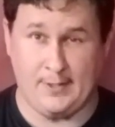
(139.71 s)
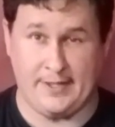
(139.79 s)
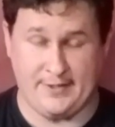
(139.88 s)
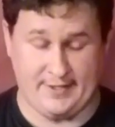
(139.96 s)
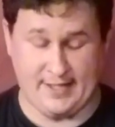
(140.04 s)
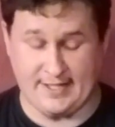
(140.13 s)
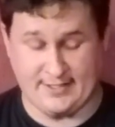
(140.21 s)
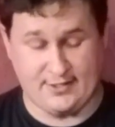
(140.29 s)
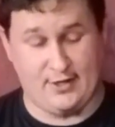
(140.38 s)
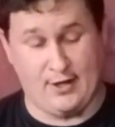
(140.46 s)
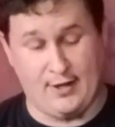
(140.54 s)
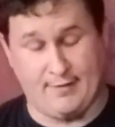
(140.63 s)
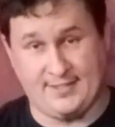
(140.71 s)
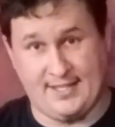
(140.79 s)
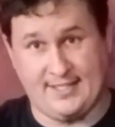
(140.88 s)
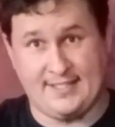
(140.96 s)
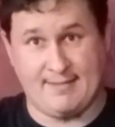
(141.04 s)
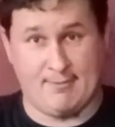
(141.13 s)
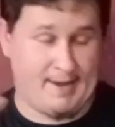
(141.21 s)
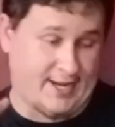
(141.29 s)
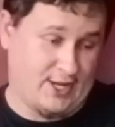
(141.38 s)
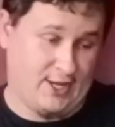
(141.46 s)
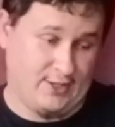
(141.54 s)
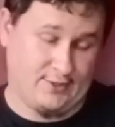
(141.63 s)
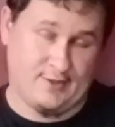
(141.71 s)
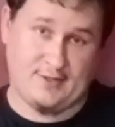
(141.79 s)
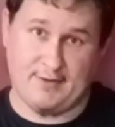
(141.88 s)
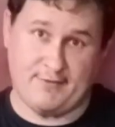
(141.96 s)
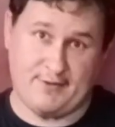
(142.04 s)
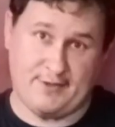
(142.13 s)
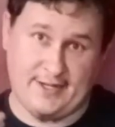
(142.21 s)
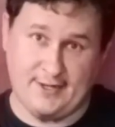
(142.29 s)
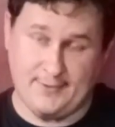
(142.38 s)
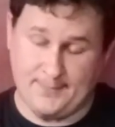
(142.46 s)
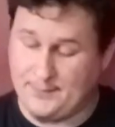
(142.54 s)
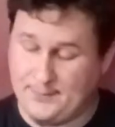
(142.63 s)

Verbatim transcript: I think that's going to offset some of my colors over there.